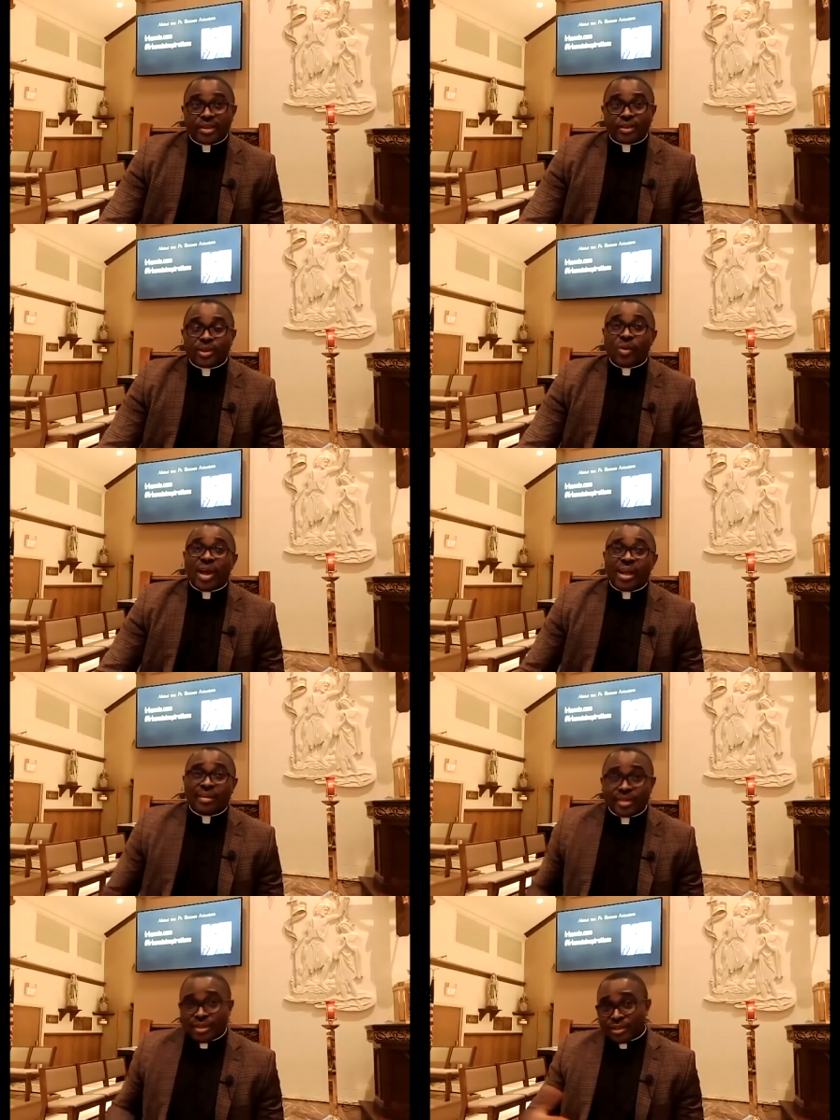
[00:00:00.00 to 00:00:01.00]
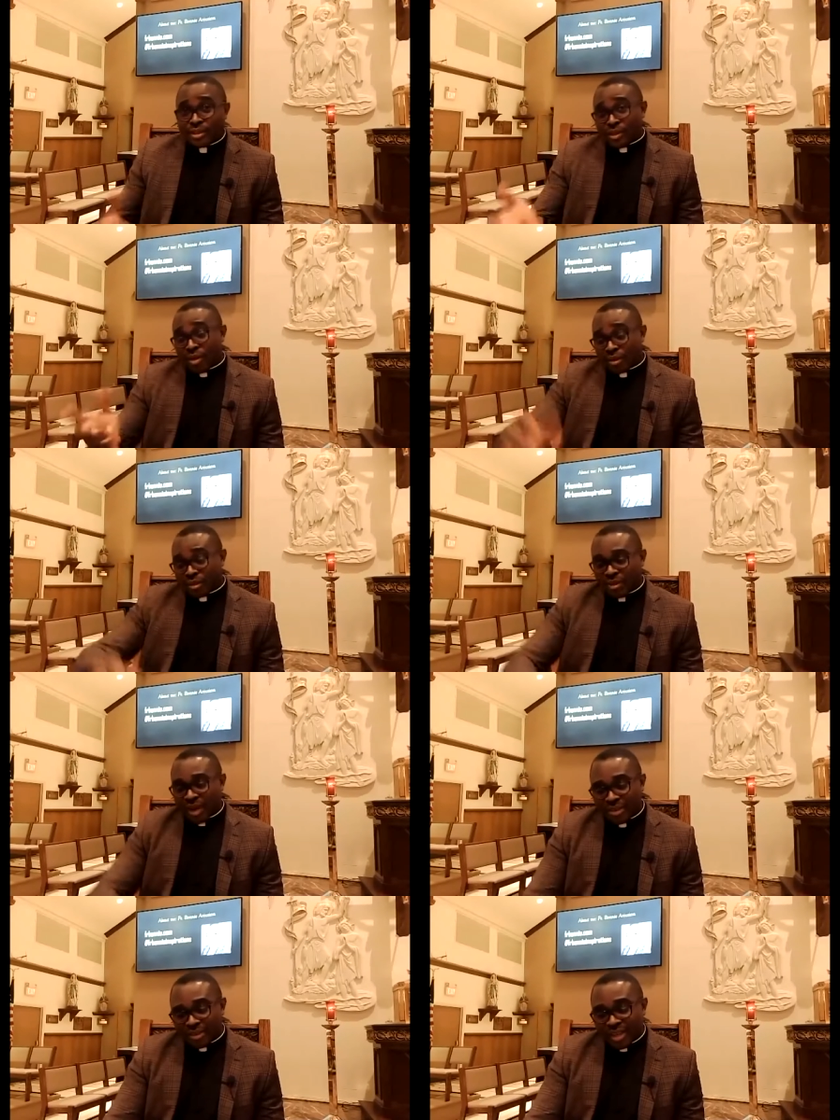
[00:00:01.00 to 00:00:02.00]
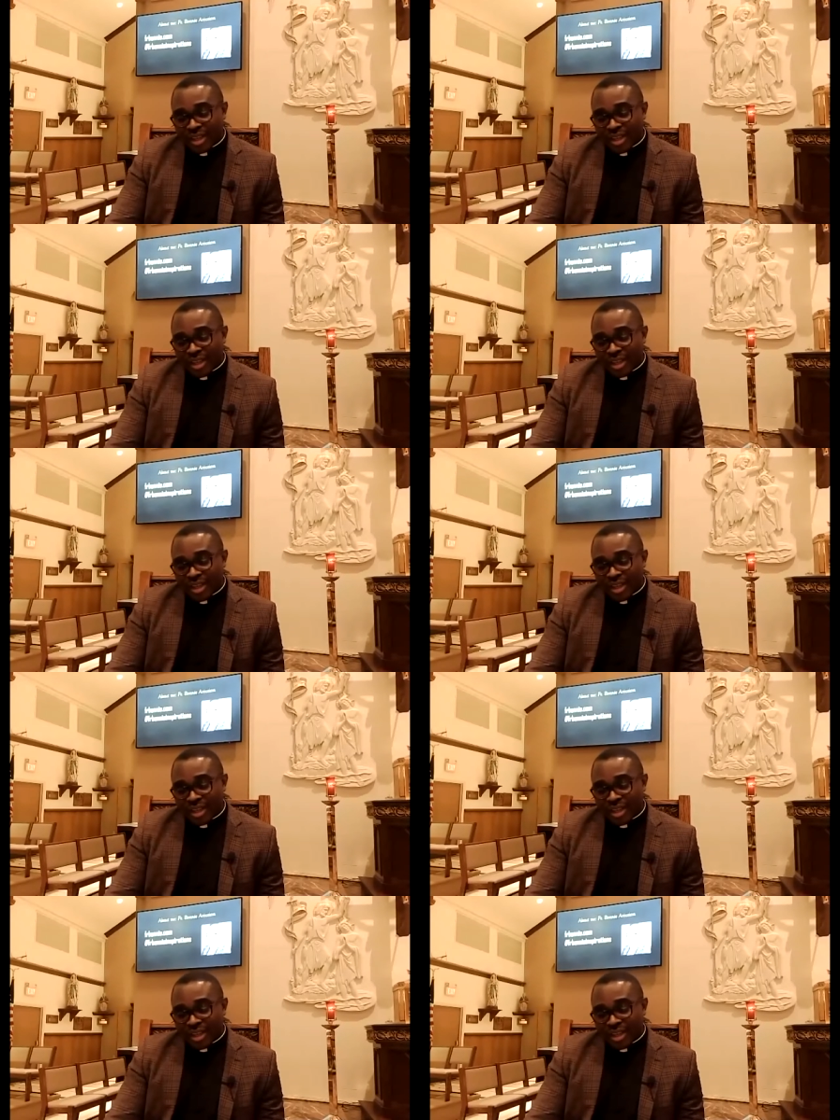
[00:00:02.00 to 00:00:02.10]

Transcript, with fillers: So they were having this discussion, right?